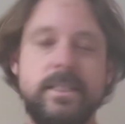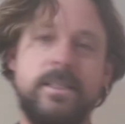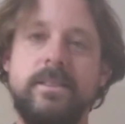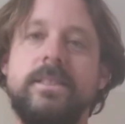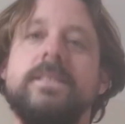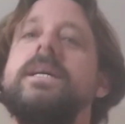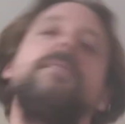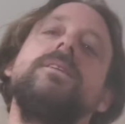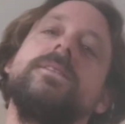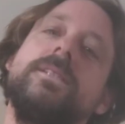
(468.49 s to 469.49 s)
just, just
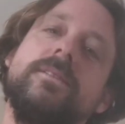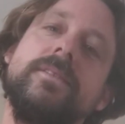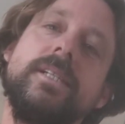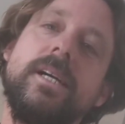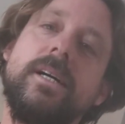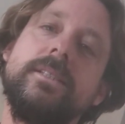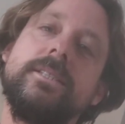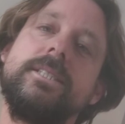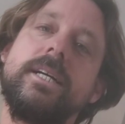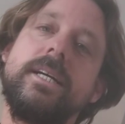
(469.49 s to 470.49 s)
have a look at this video and
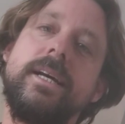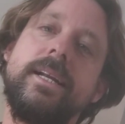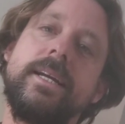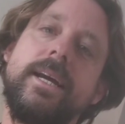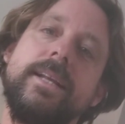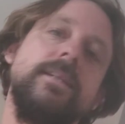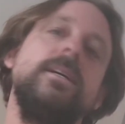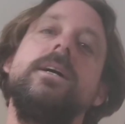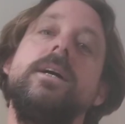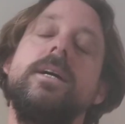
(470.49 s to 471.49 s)
just check it out again.
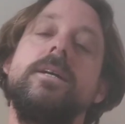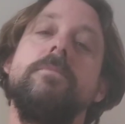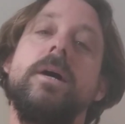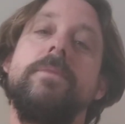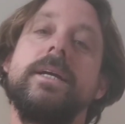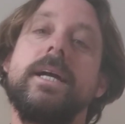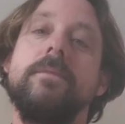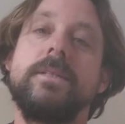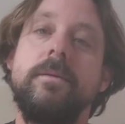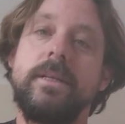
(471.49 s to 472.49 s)
You might pick
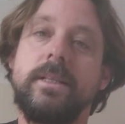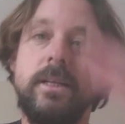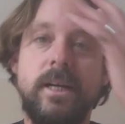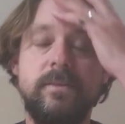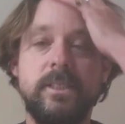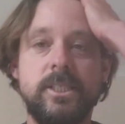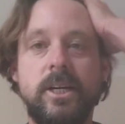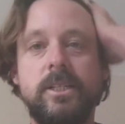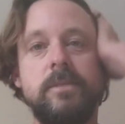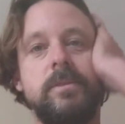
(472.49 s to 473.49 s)
up something that I haven't
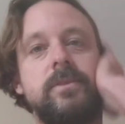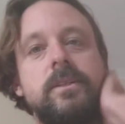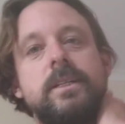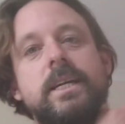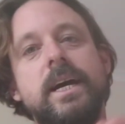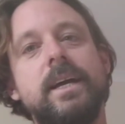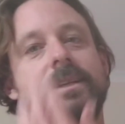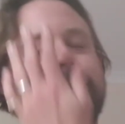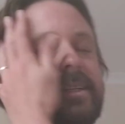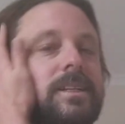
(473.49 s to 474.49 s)
shown you before, okay?
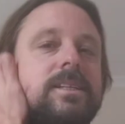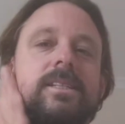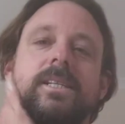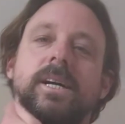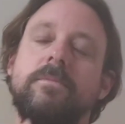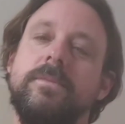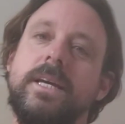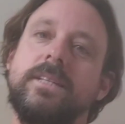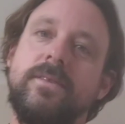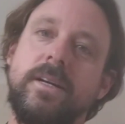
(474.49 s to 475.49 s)
So um,
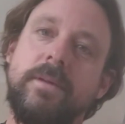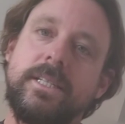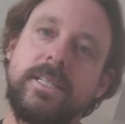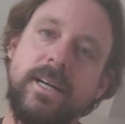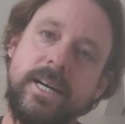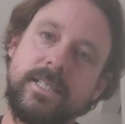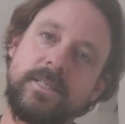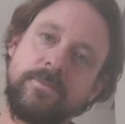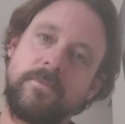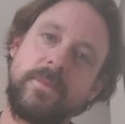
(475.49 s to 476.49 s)
thanks very much,
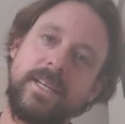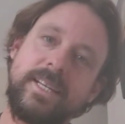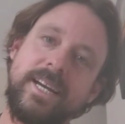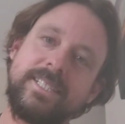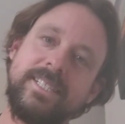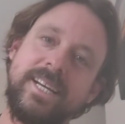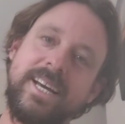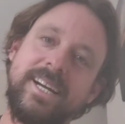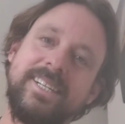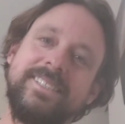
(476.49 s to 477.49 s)
guys. Catch you
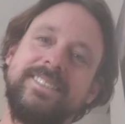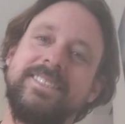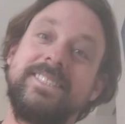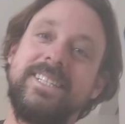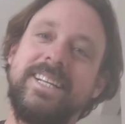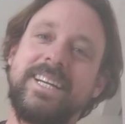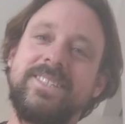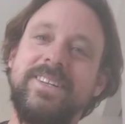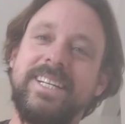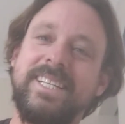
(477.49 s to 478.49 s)
later. See you next
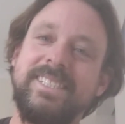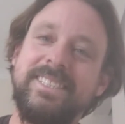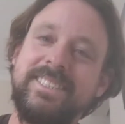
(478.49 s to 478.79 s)
week.